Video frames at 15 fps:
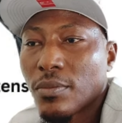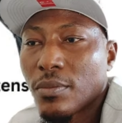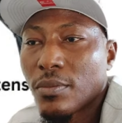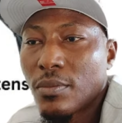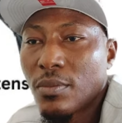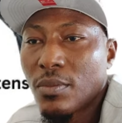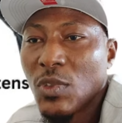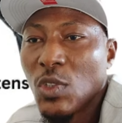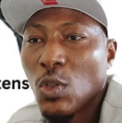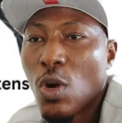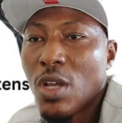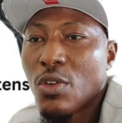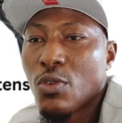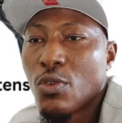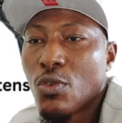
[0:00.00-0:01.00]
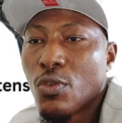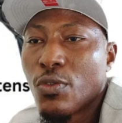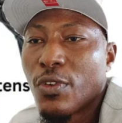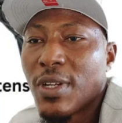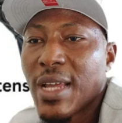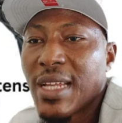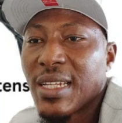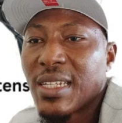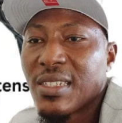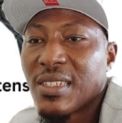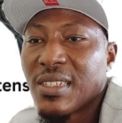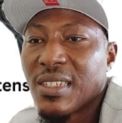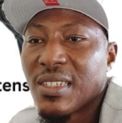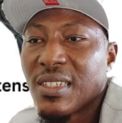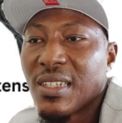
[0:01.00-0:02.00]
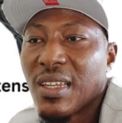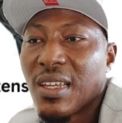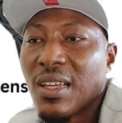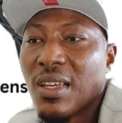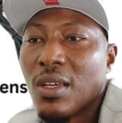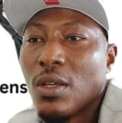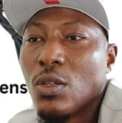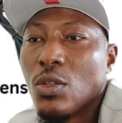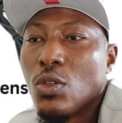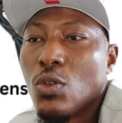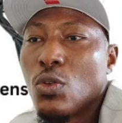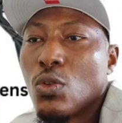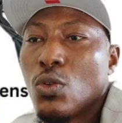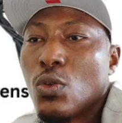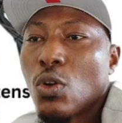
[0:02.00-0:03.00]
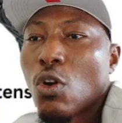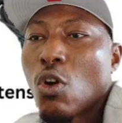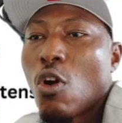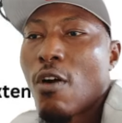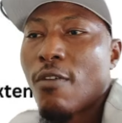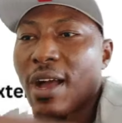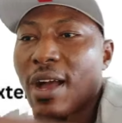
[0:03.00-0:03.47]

what you do for that is this: you cover